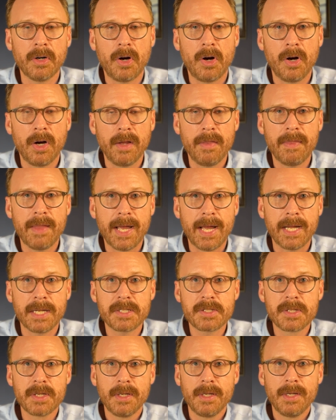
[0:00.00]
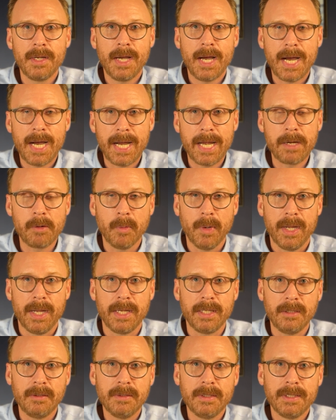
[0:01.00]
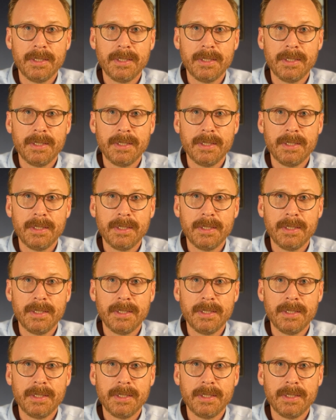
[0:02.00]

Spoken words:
on that highway.